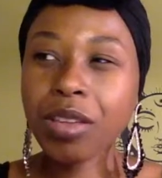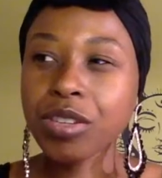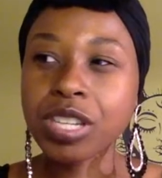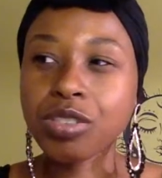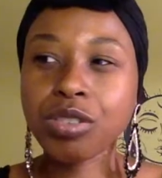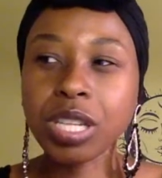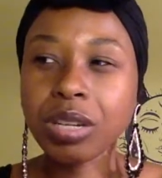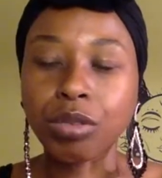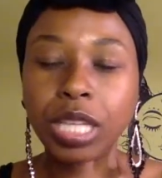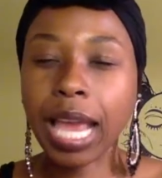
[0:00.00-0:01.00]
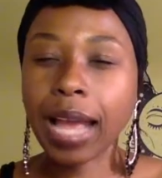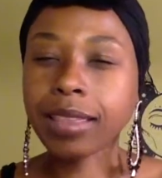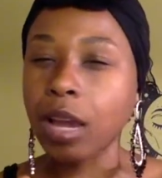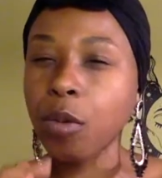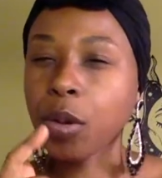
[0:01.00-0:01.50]
other sisters, he didn't really act
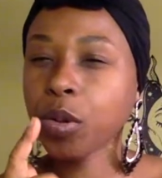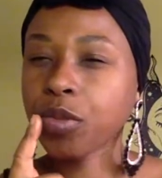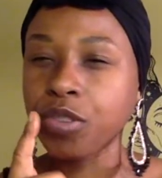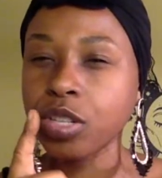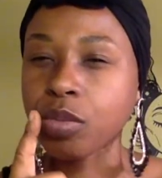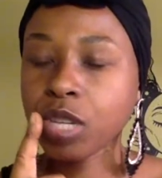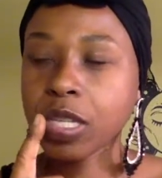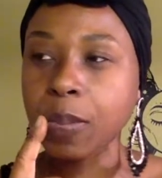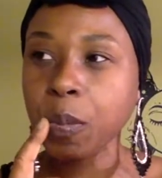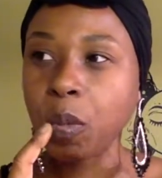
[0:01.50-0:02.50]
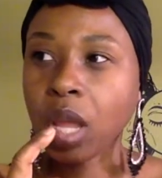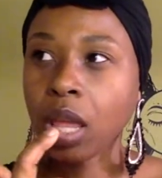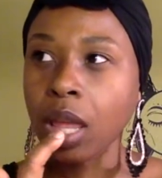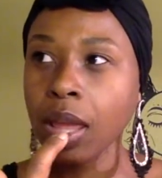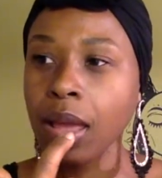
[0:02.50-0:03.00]
that way with for some reason,
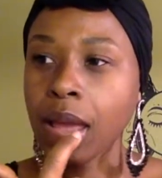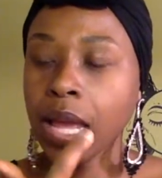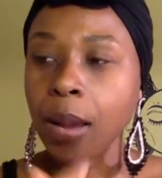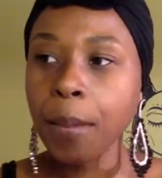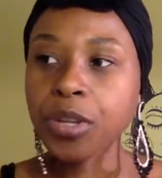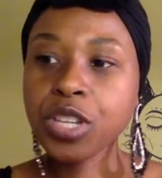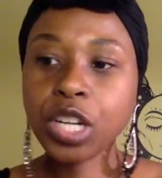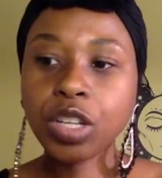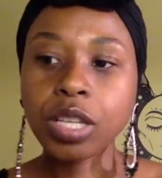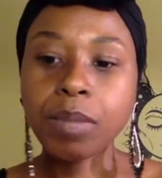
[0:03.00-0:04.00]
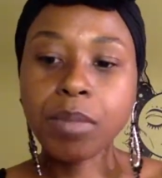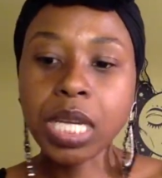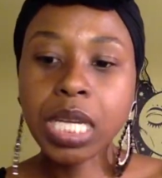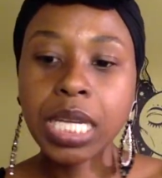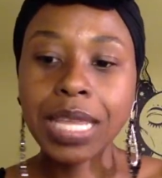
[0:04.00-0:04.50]
particularly
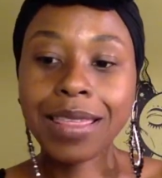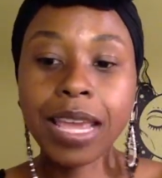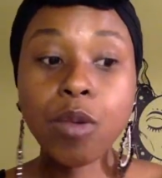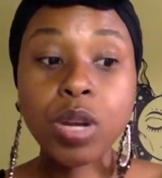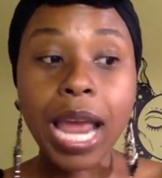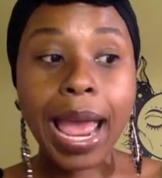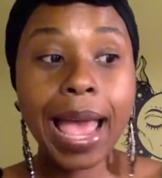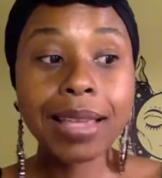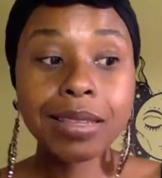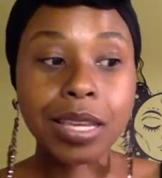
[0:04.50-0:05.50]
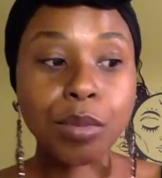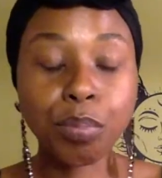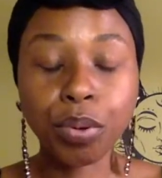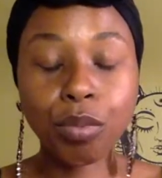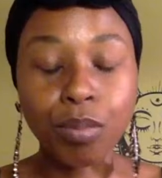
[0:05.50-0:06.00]
me, they would ask him
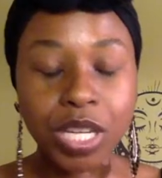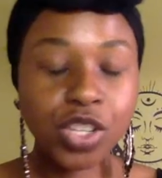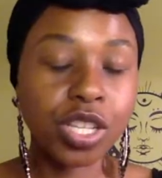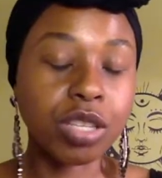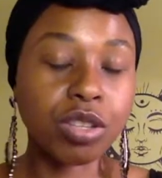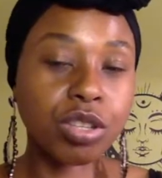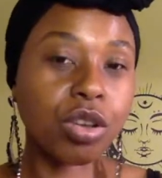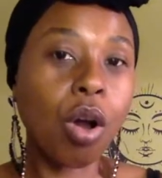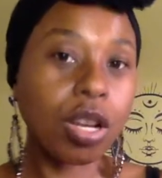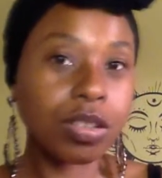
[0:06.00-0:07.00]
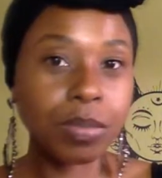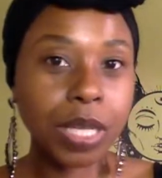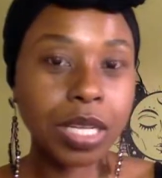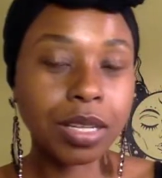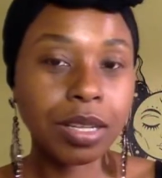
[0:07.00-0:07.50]
permission to talk to
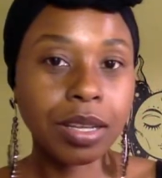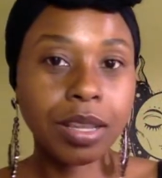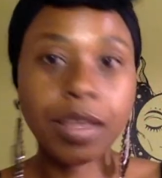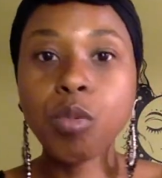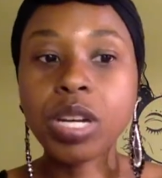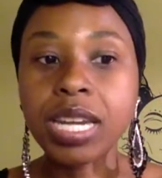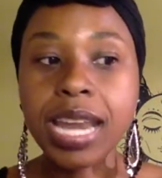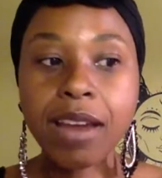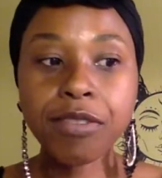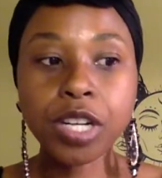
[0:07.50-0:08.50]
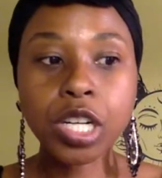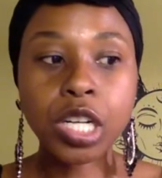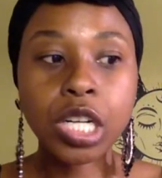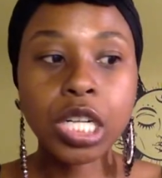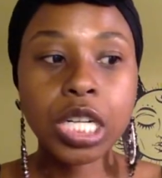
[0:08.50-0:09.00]
me. They would
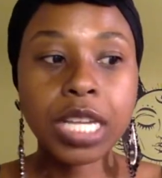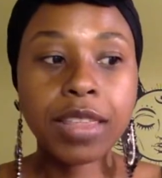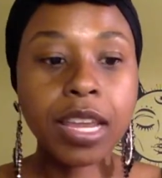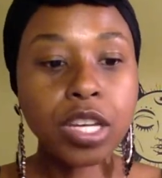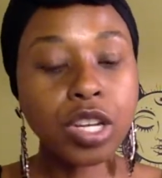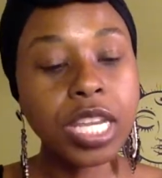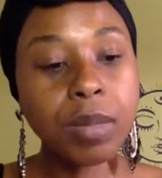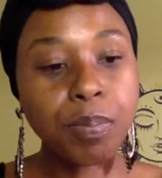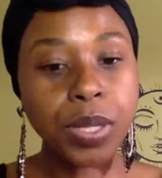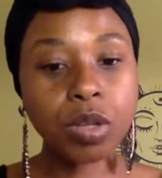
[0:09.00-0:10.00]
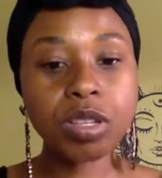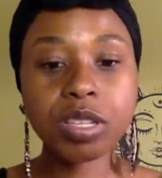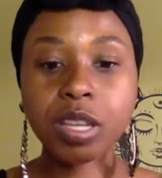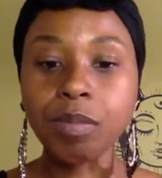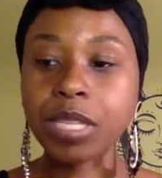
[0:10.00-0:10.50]
never... They, he built
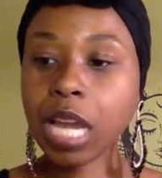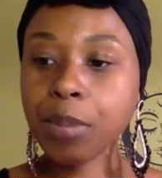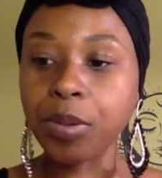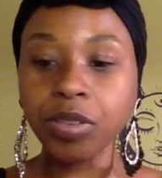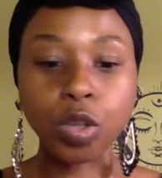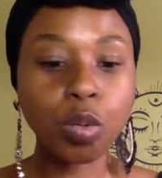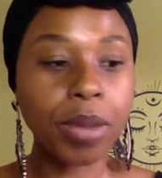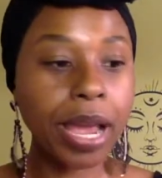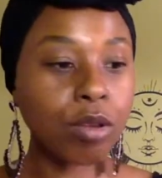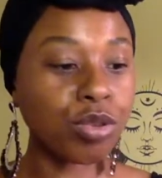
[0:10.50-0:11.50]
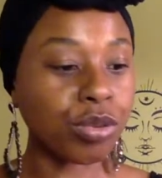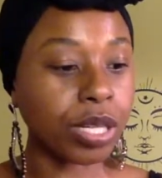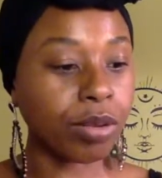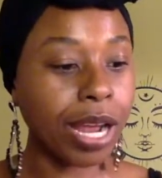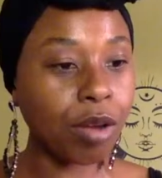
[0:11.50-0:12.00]
some type of little boundary
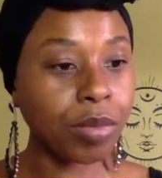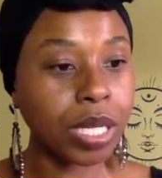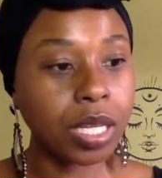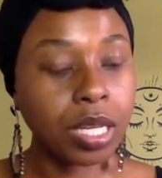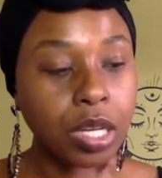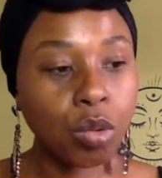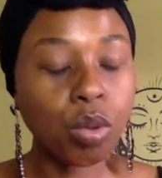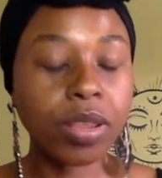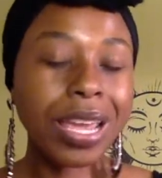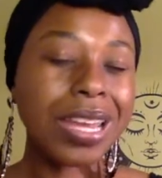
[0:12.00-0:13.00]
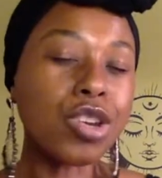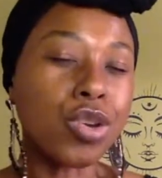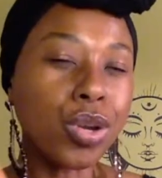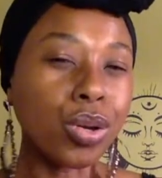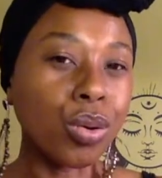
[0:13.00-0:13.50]
around me where they
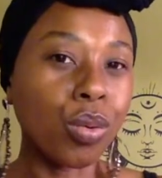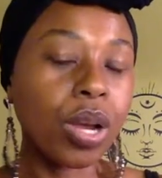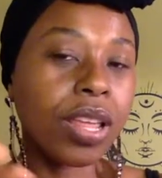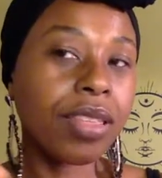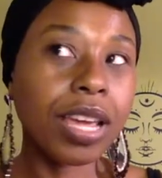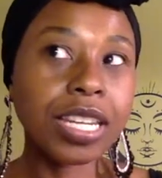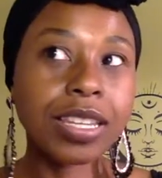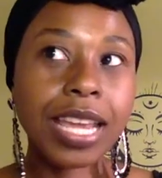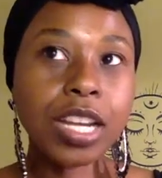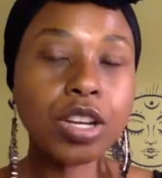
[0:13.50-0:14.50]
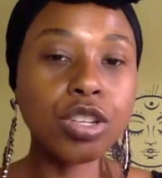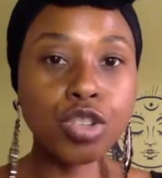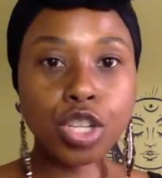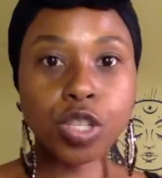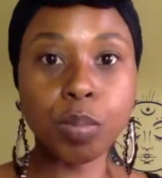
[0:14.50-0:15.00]
knew that they couldn't
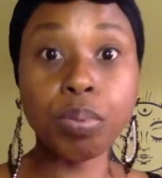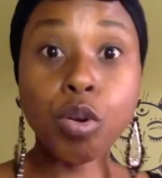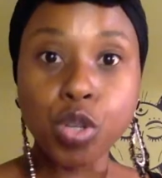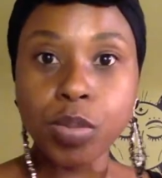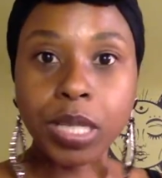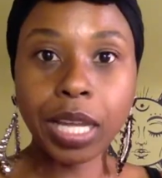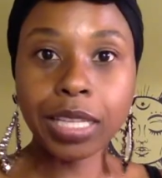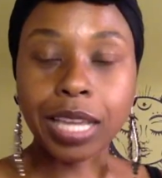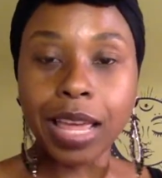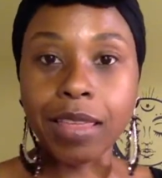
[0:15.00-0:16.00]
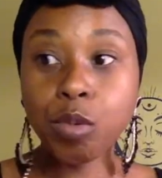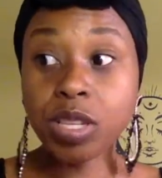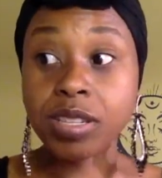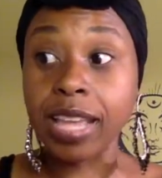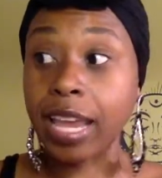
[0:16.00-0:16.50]
just approach me like that. They would
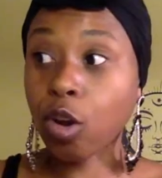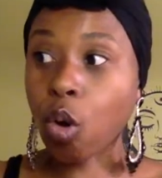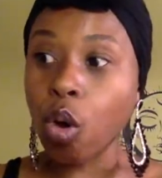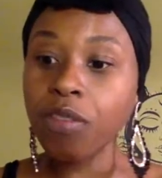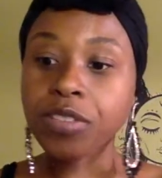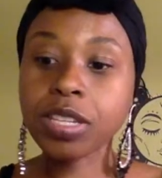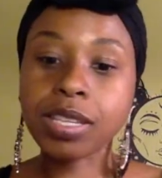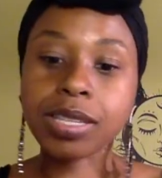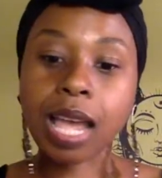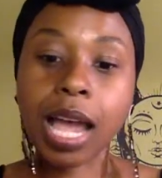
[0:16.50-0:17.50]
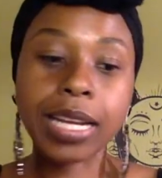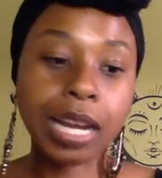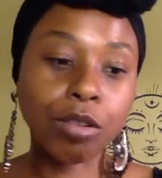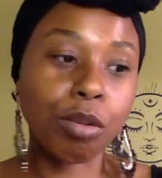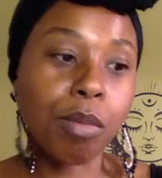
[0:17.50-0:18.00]
stand off to the side. And
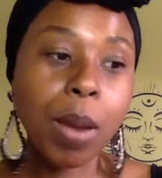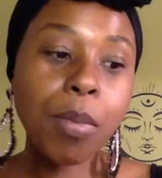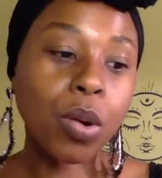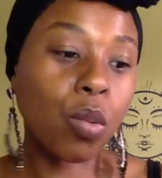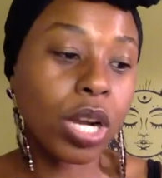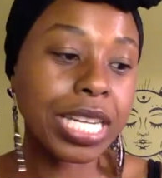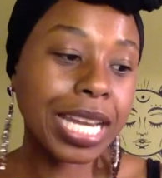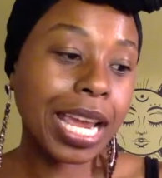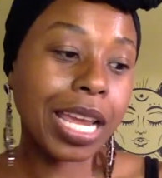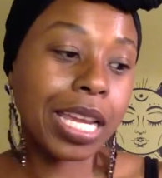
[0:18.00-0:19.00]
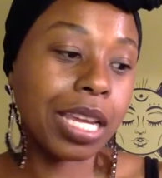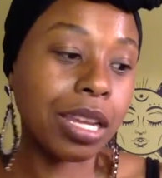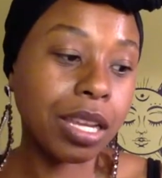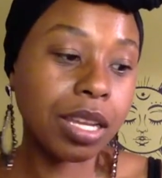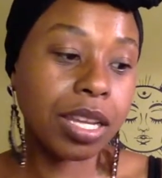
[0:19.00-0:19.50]
I remember one day
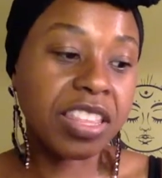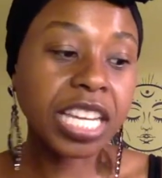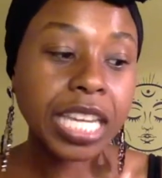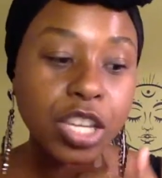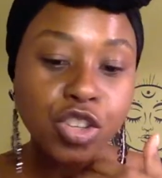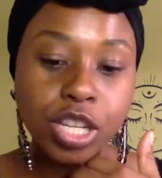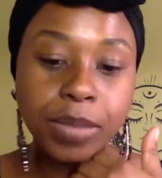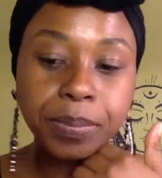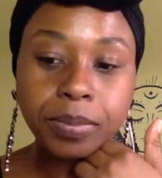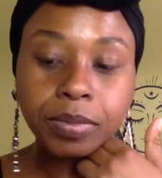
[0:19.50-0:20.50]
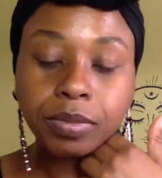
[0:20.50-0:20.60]
in the kitchen,